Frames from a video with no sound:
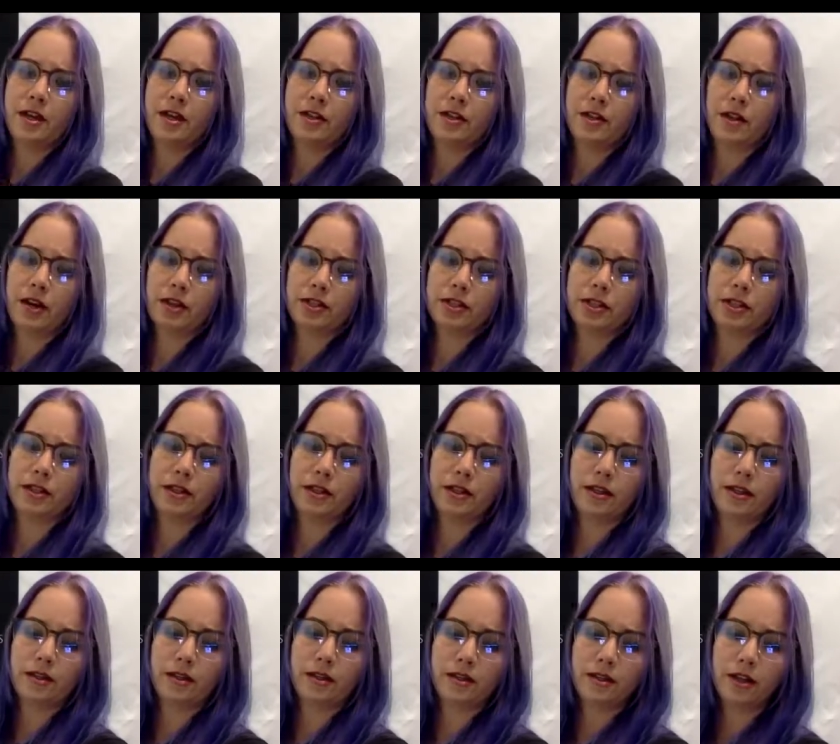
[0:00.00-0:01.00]
They're actually
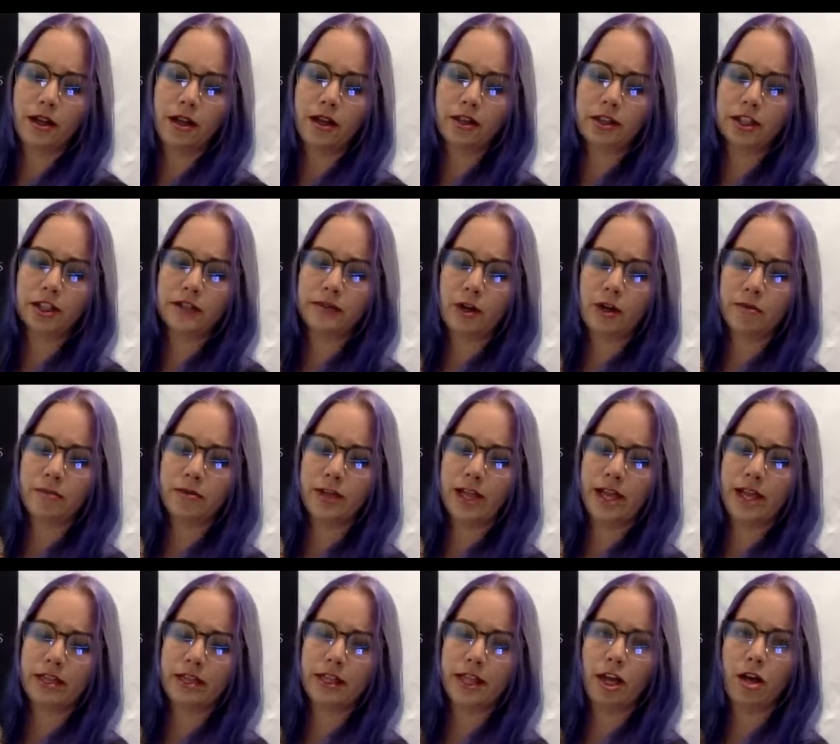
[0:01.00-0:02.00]
the, the lungs of our
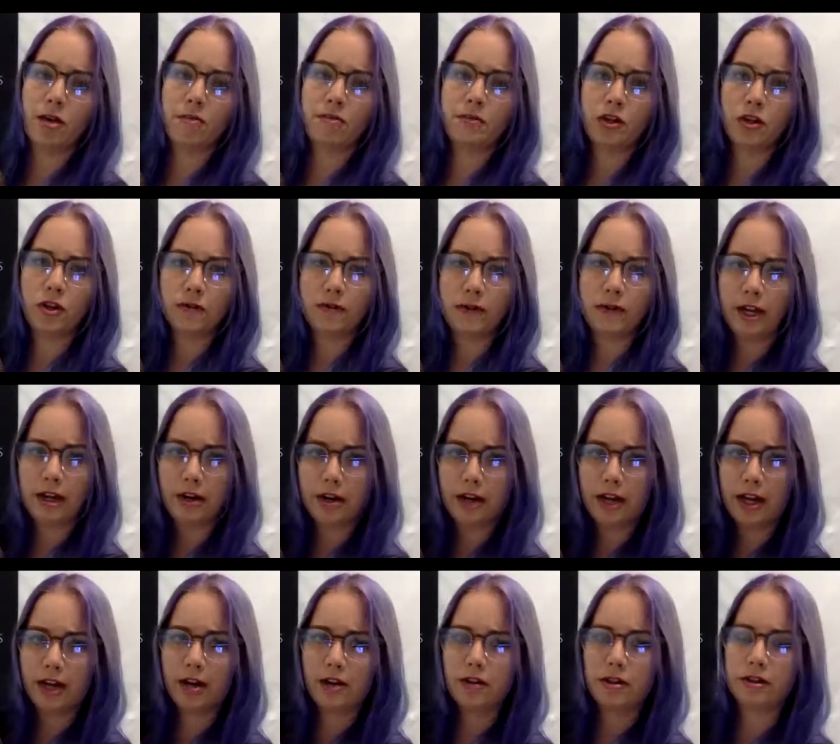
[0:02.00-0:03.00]
planet. They help purify our
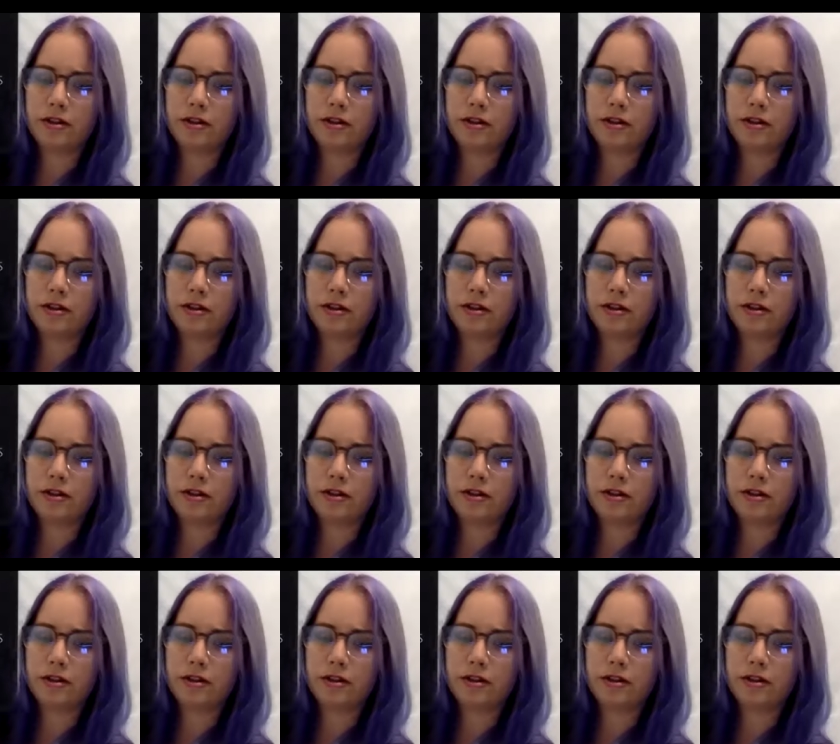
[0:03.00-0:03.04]
air.